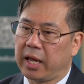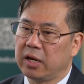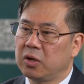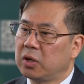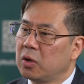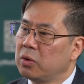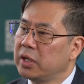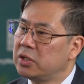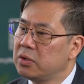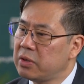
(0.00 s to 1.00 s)
And you can
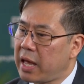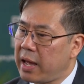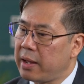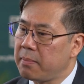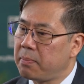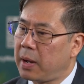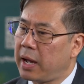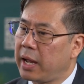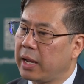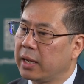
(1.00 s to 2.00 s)
only do that
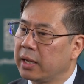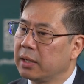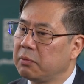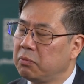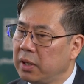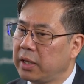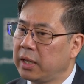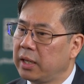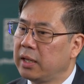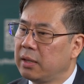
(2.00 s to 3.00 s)
by
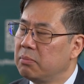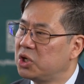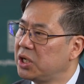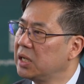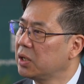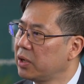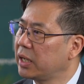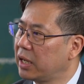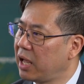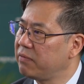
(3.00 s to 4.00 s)
really machine
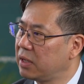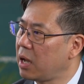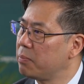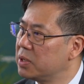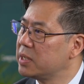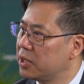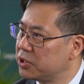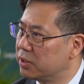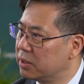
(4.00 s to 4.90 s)
learning and heavy computation.